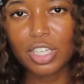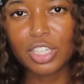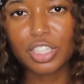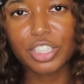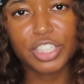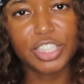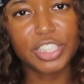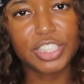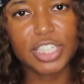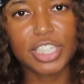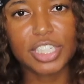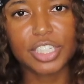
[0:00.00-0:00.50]

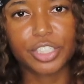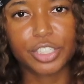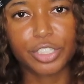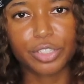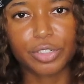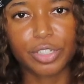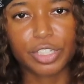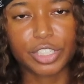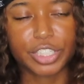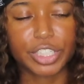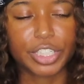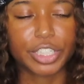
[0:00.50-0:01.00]
She said
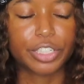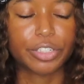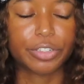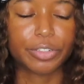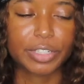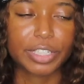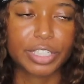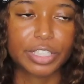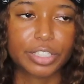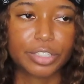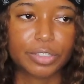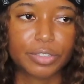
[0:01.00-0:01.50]
sure, she
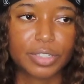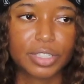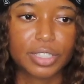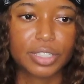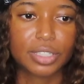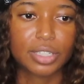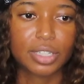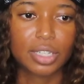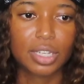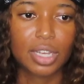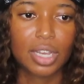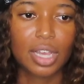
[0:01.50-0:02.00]
agreed to
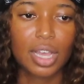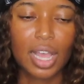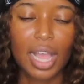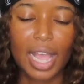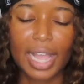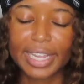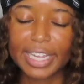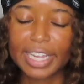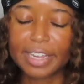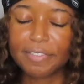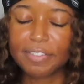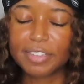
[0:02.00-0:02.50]
it.
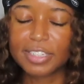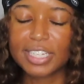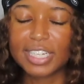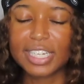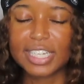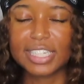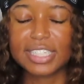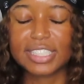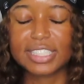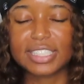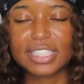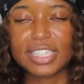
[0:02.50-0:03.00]
I gave her the
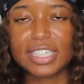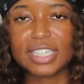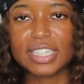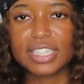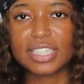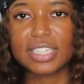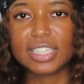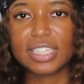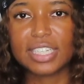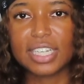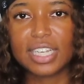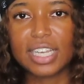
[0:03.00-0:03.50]

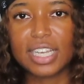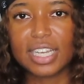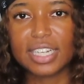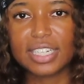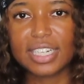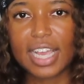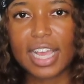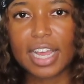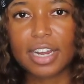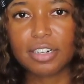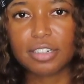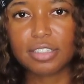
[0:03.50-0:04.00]
headset
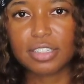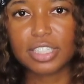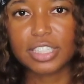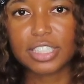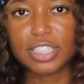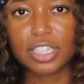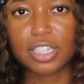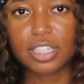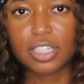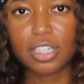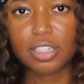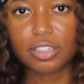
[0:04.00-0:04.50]
and I had her
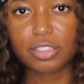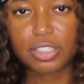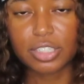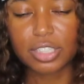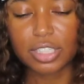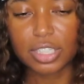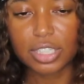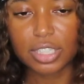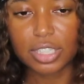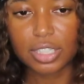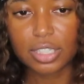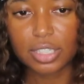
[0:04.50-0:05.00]
listen closely.